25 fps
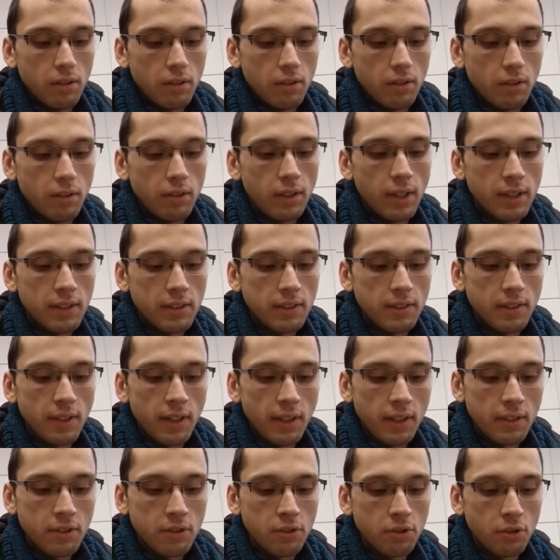that
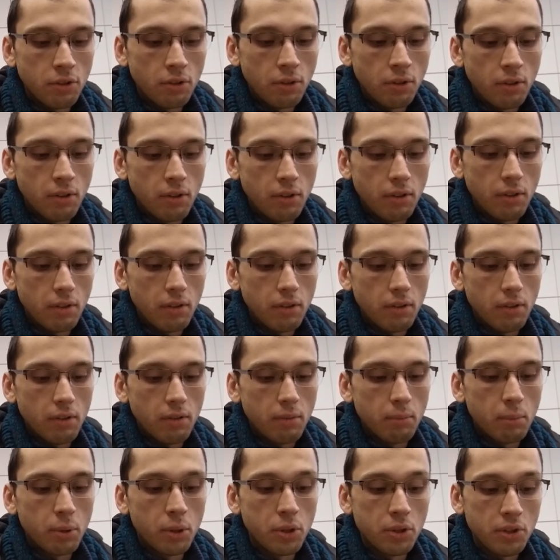states your
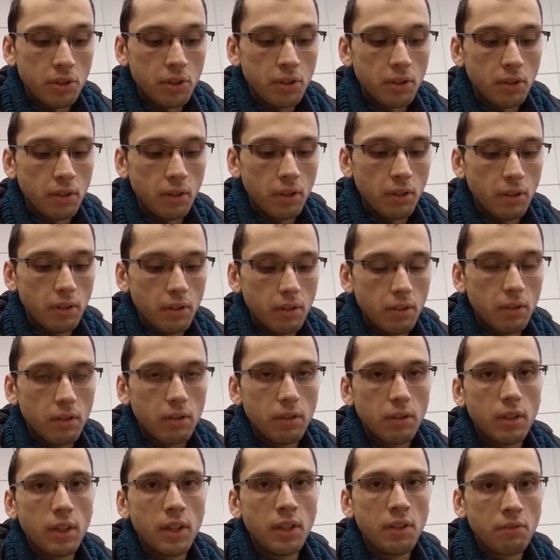personal
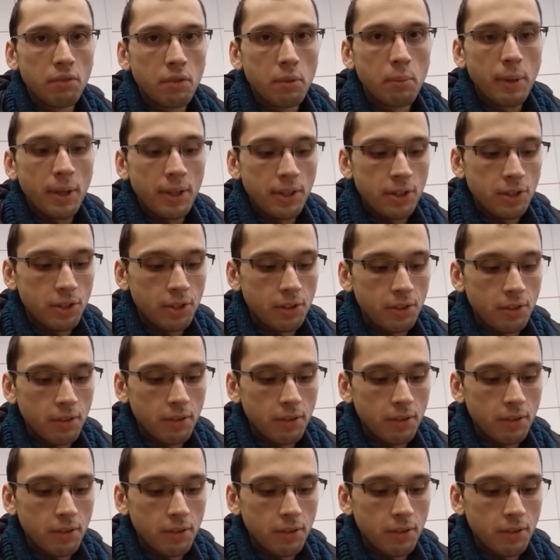information,